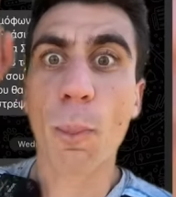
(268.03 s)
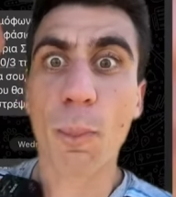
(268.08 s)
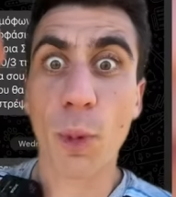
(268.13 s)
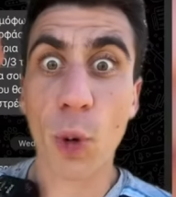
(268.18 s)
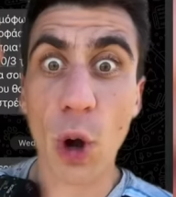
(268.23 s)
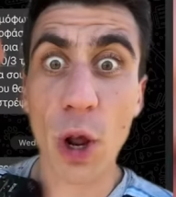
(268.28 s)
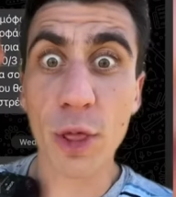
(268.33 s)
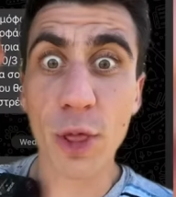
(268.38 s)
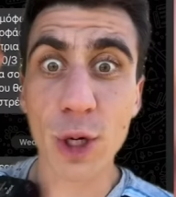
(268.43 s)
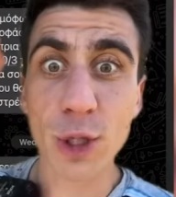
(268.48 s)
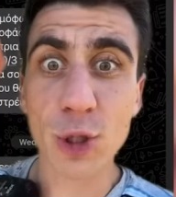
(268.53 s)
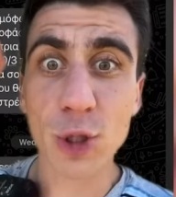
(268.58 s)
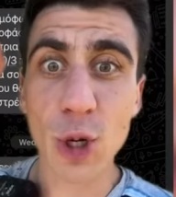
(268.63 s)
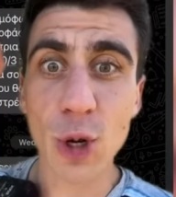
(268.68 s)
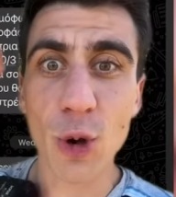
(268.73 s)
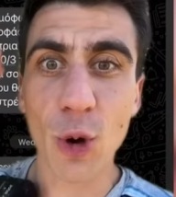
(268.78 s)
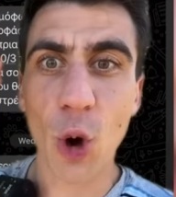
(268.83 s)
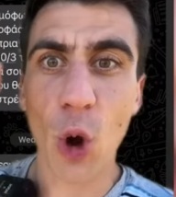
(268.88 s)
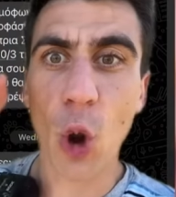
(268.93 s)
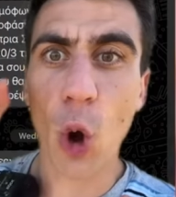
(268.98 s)
I put it
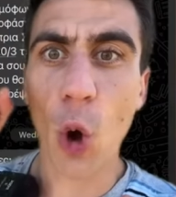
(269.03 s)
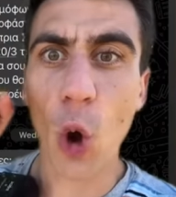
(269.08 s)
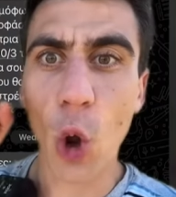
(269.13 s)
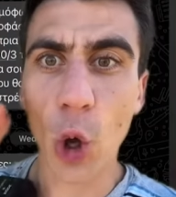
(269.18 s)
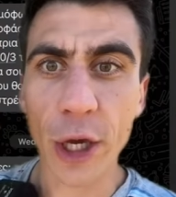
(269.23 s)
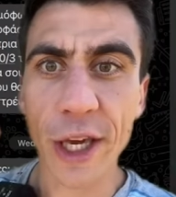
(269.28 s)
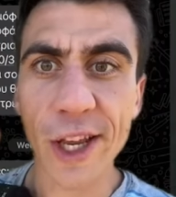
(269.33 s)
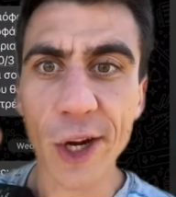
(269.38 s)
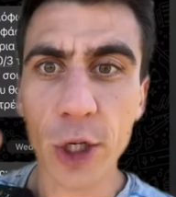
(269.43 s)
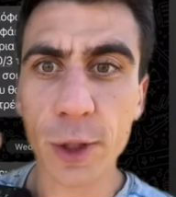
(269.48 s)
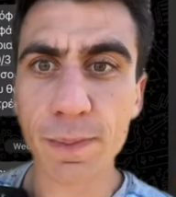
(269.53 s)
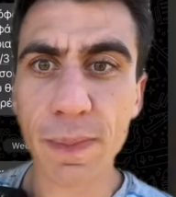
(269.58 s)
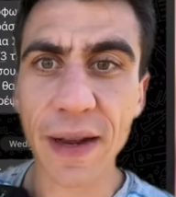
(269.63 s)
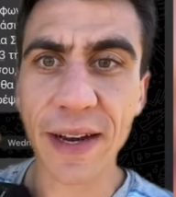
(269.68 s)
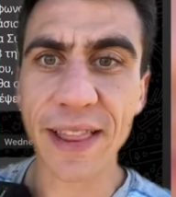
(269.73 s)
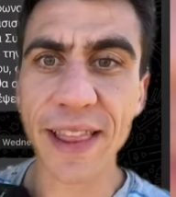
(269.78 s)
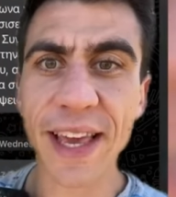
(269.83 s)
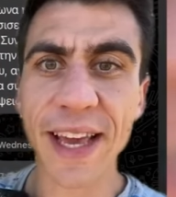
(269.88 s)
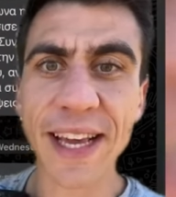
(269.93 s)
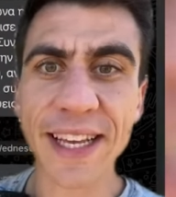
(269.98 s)
as a poll
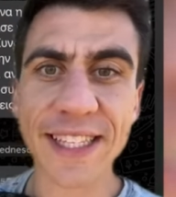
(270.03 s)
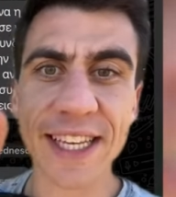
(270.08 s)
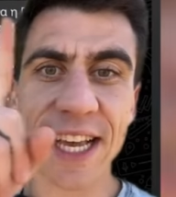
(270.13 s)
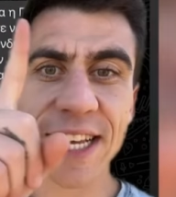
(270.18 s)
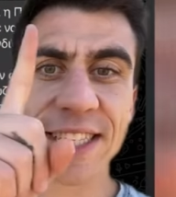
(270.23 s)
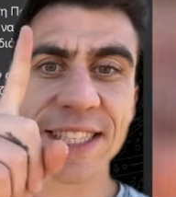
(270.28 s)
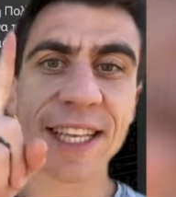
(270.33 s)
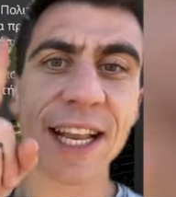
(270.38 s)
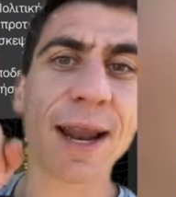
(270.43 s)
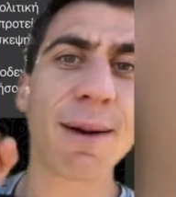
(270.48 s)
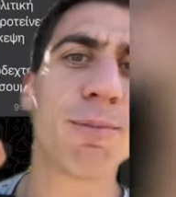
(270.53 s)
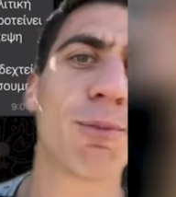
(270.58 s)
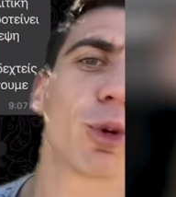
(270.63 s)
on TikTok.